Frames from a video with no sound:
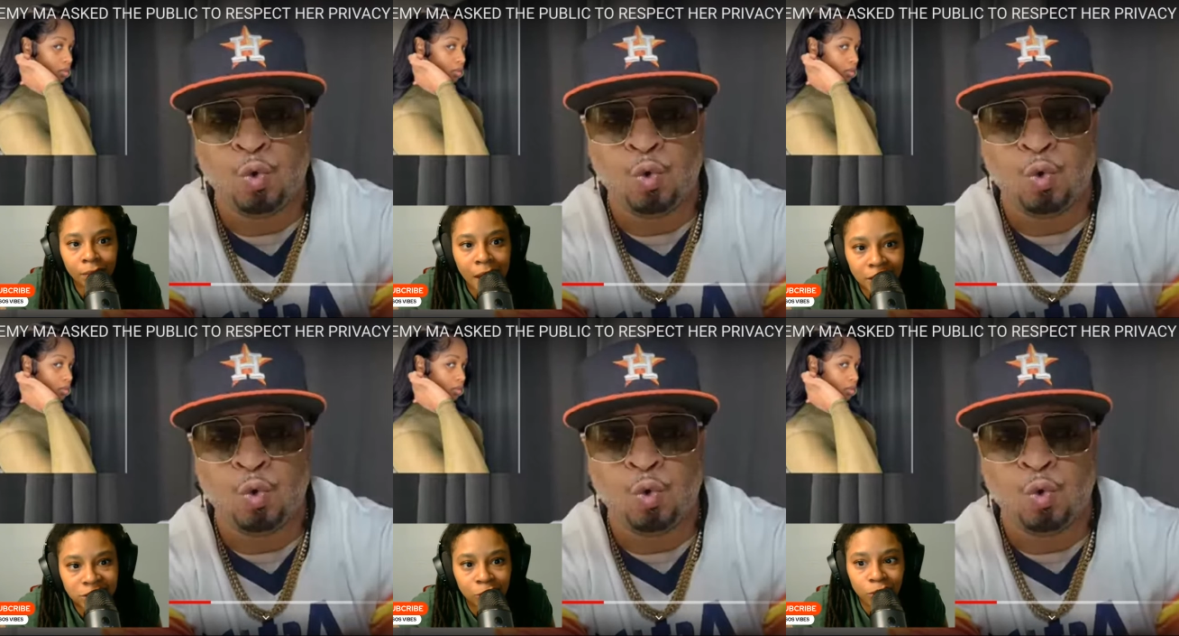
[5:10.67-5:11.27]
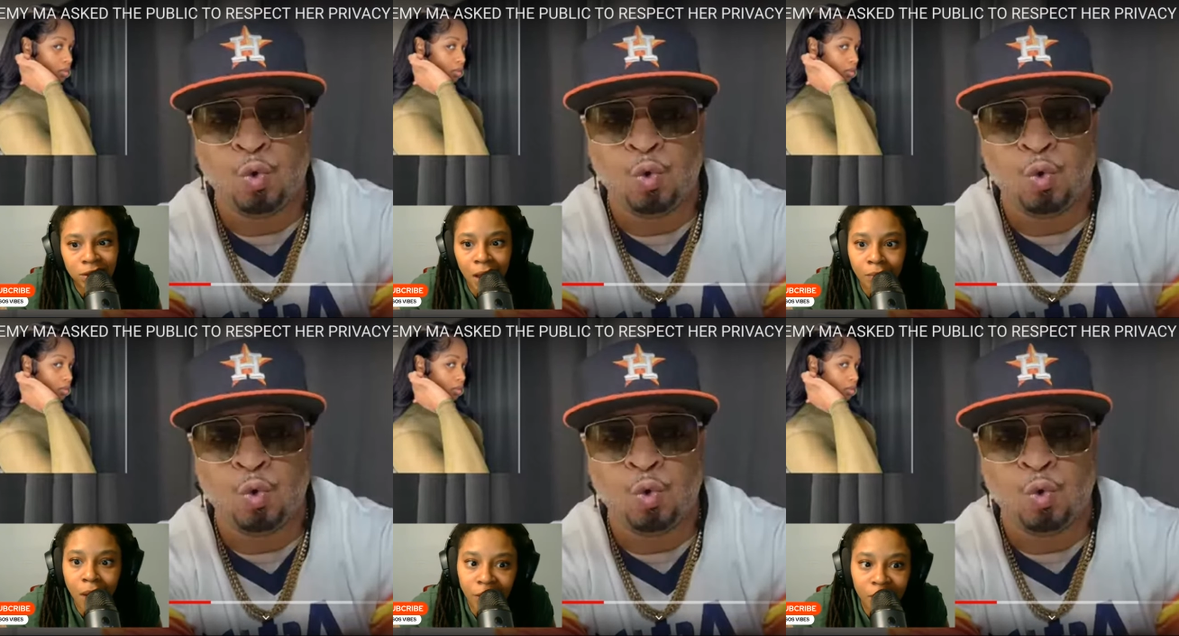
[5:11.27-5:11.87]
Speaker 1: mansion with a
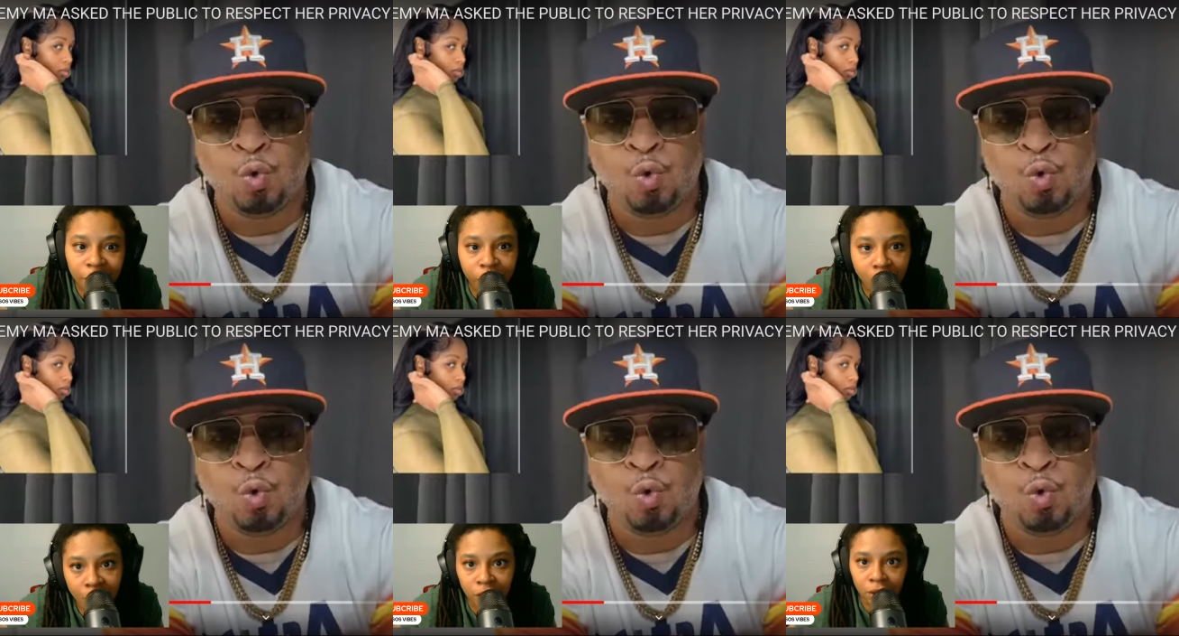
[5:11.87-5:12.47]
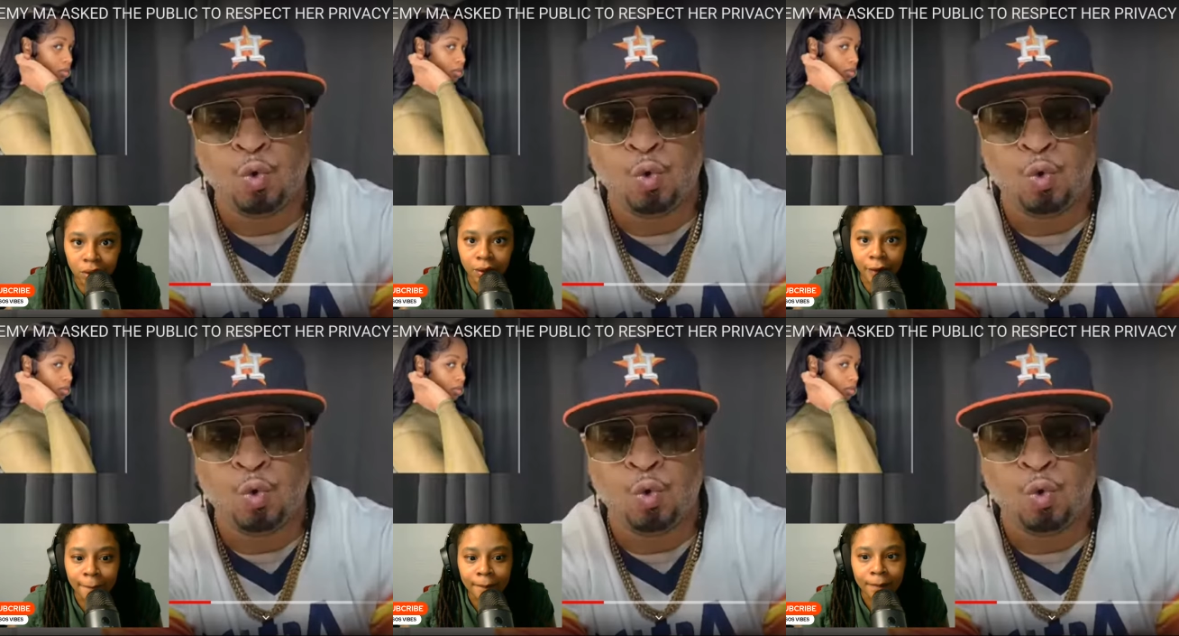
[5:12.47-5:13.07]
mother and father
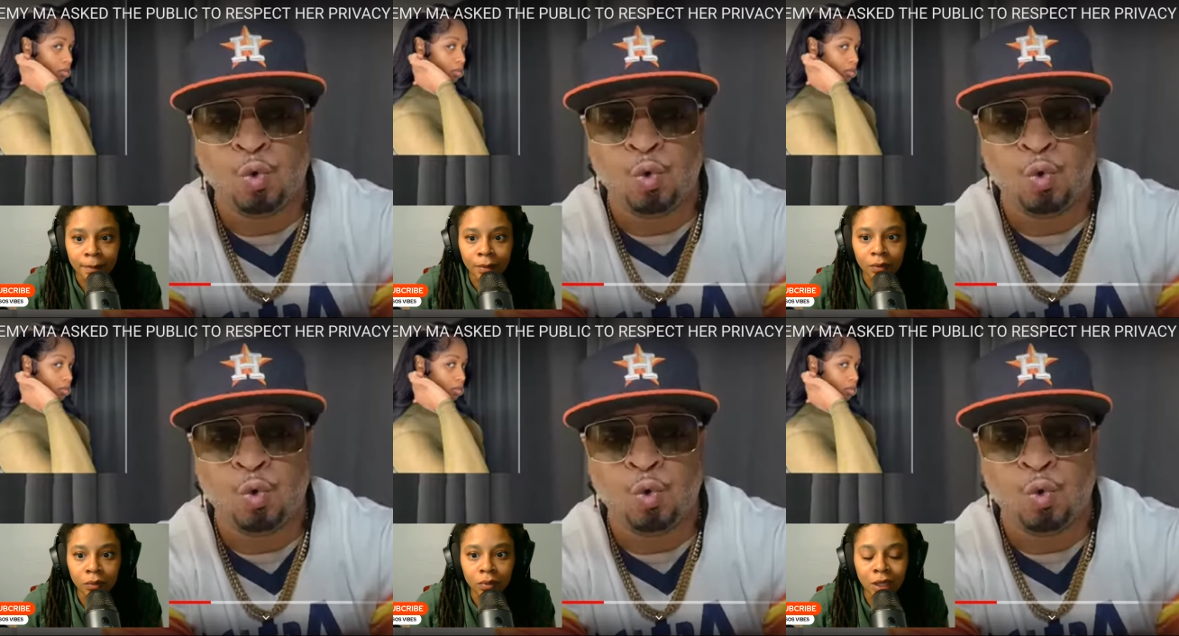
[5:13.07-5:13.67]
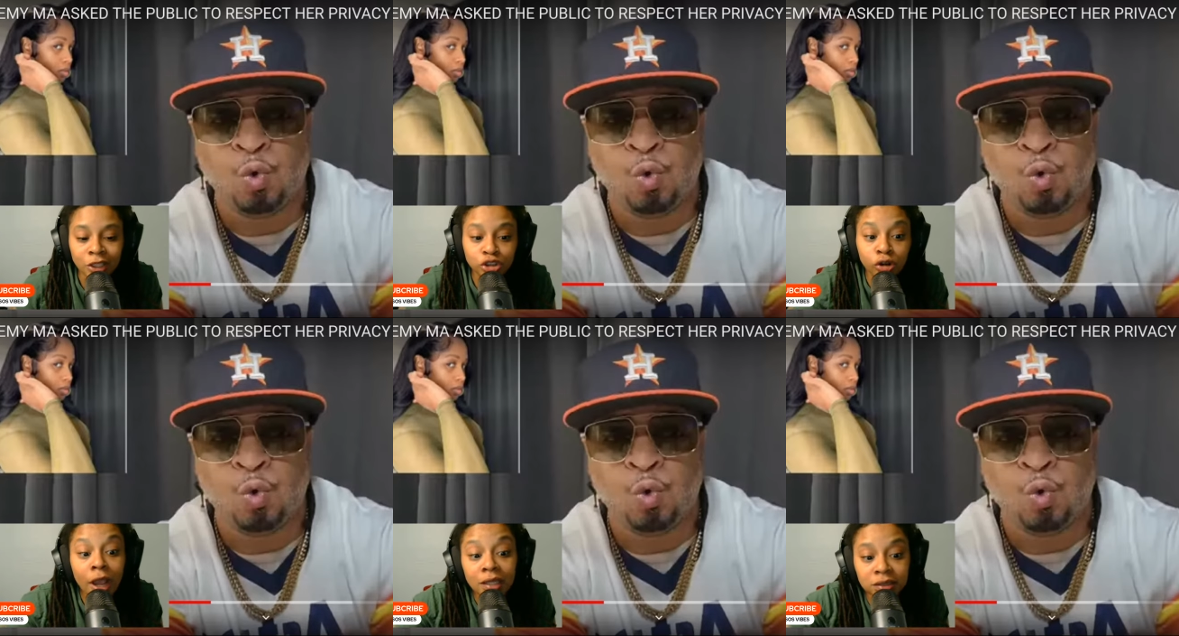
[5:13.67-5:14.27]
that's
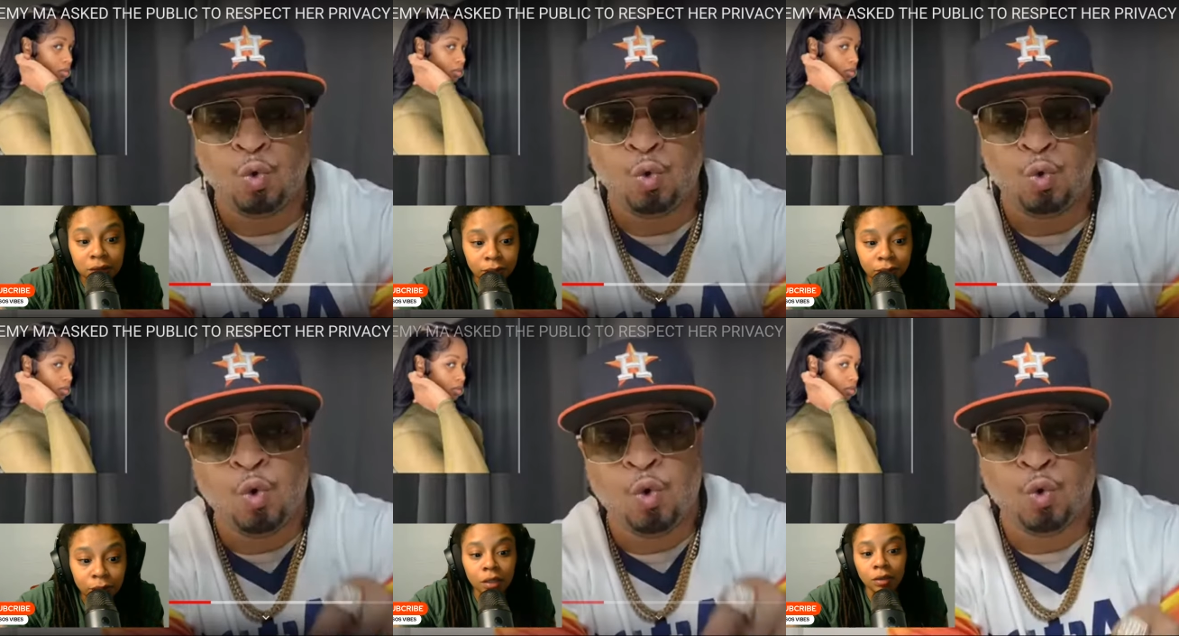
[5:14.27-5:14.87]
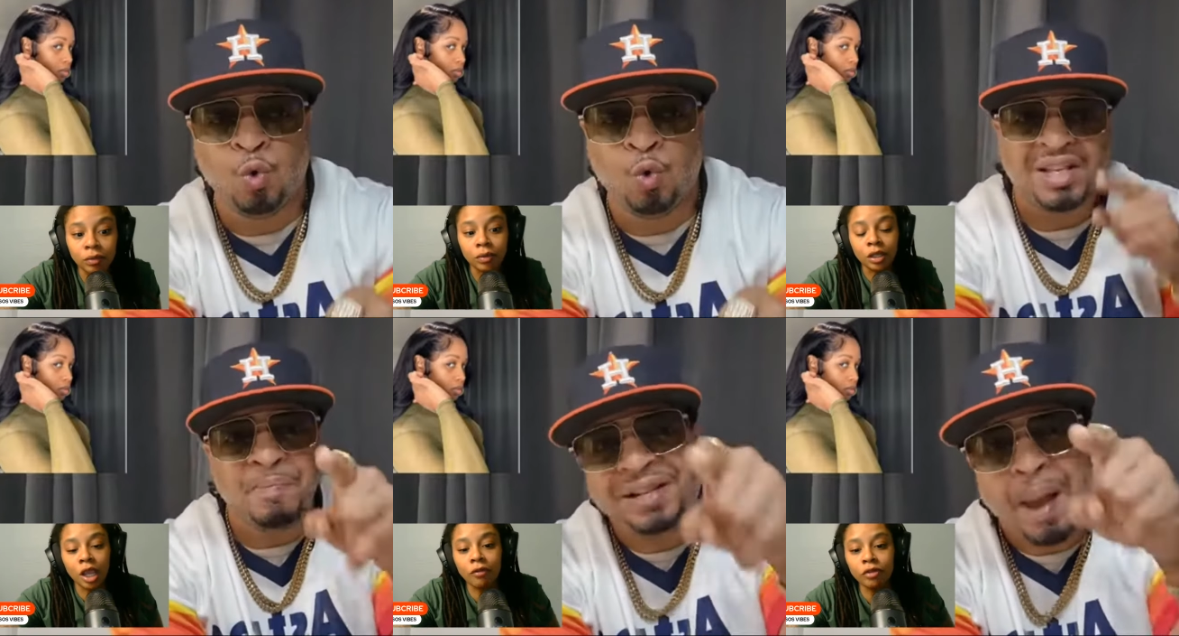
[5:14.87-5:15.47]
crazy, but
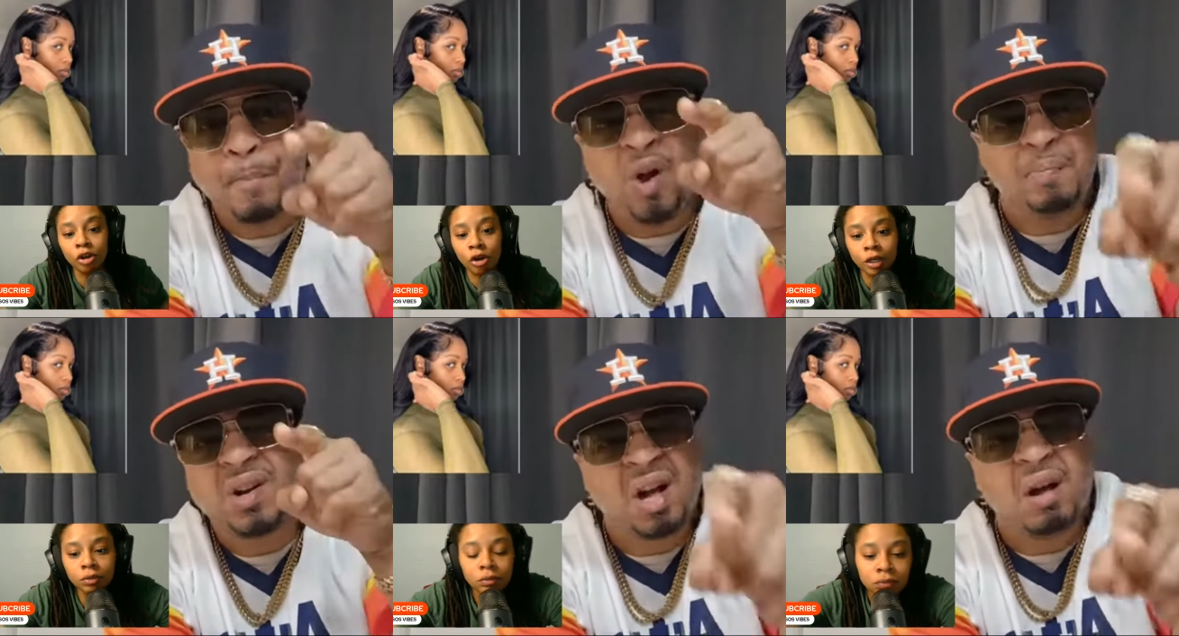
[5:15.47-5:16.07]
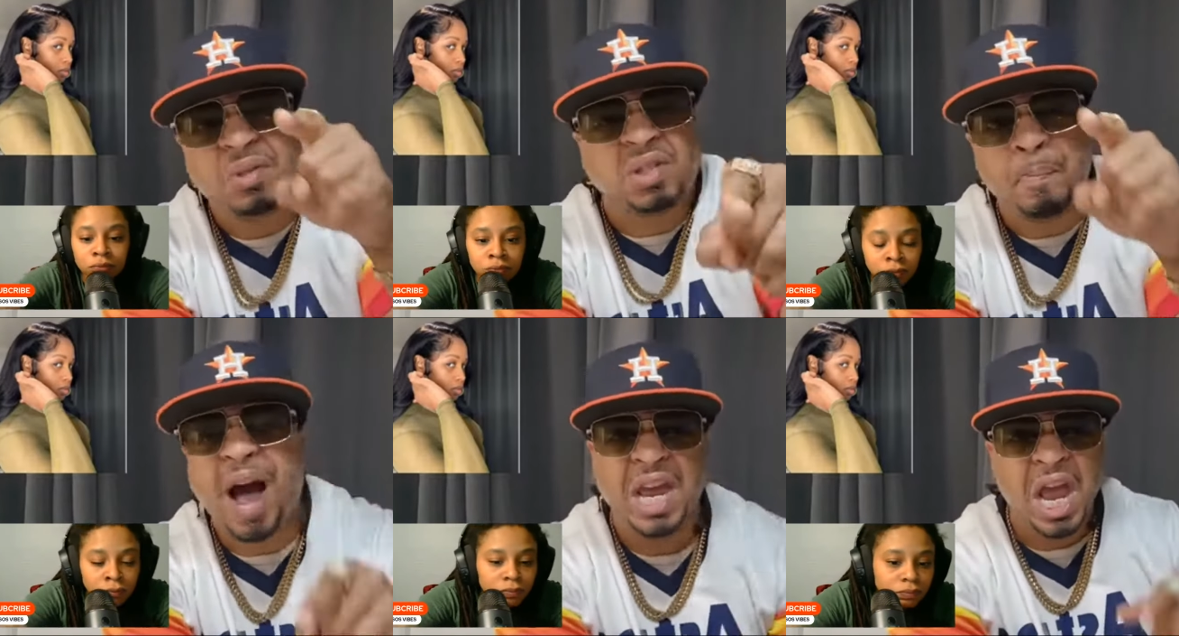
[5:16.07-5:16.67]
Speaker 2: to make that boy become
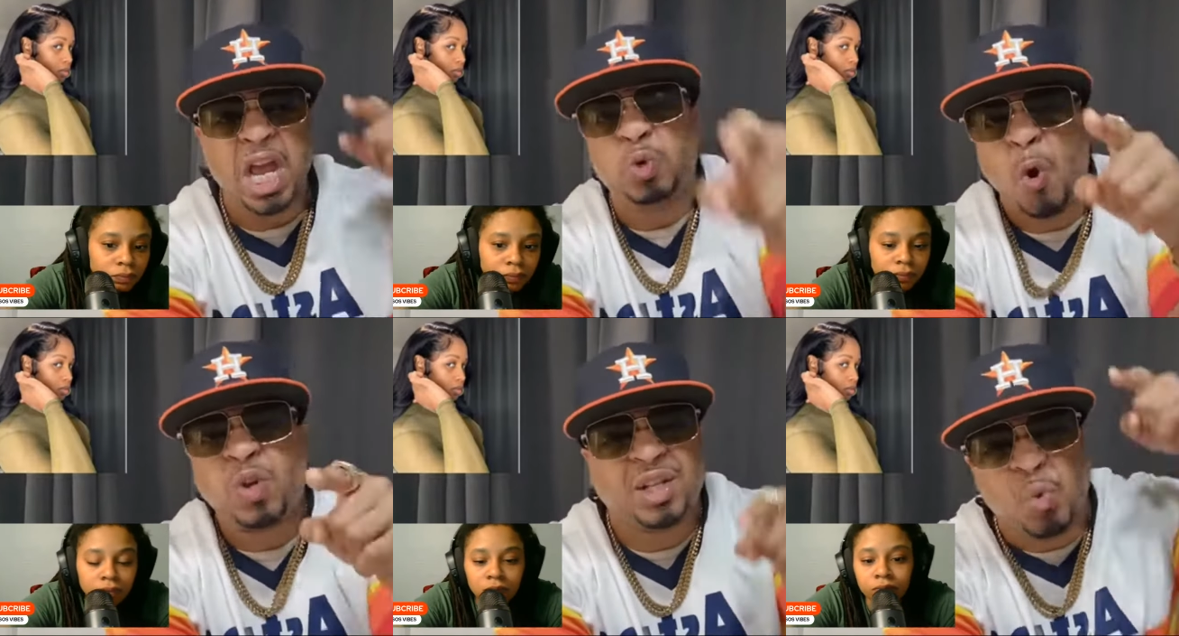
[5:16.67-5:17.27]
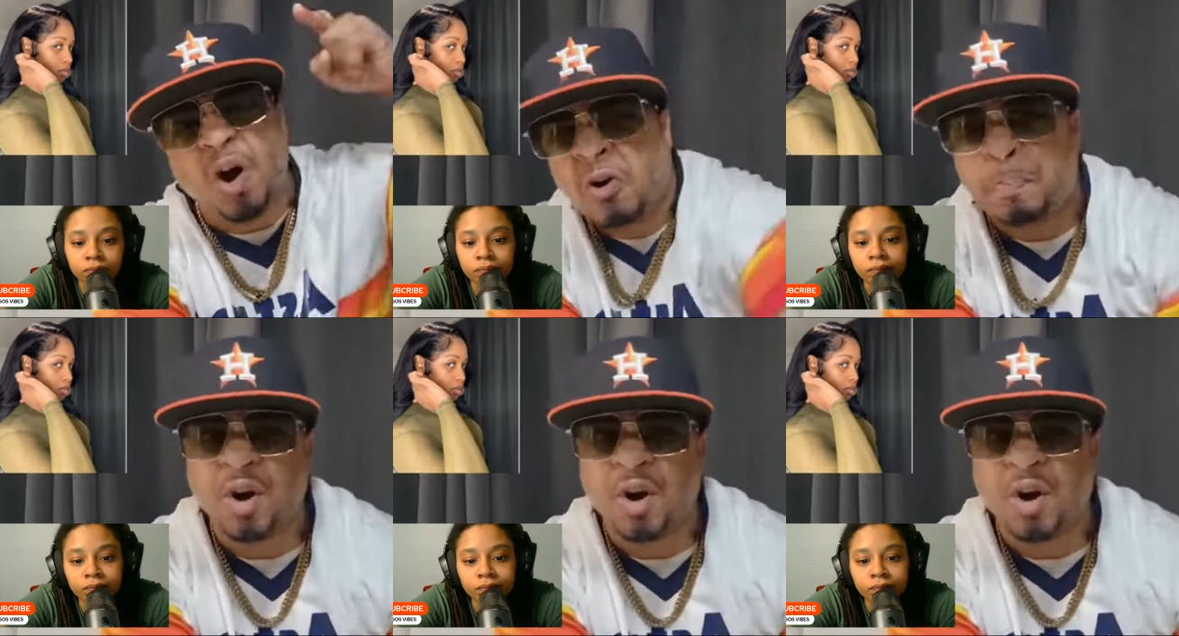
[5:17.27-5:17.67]
somebody and you turned him into a hood